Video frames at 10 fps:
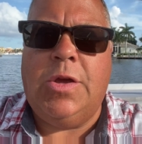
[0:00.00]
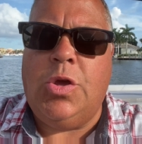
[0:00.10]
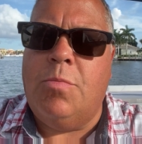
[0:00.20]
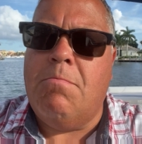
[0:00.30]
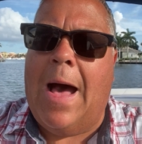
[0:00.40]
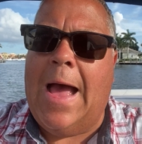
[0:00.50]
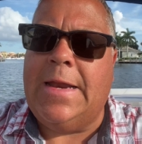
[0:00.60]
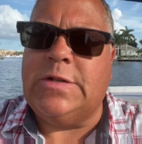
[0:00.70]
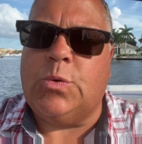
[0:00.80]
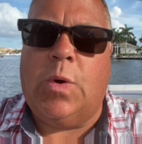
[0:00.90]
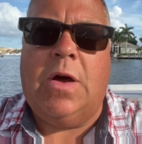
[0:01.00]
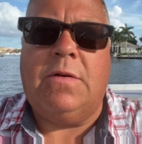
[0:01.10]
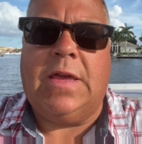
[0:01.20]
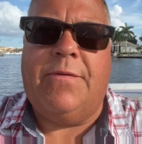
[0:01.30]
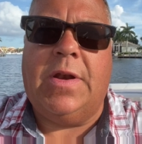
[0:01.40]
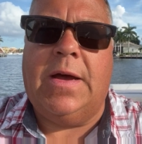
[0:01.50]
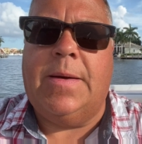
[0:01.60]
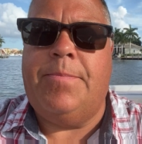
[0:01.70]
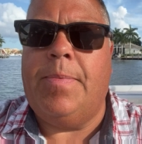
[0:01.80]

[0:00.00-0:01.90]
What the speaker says: you might as well give it up,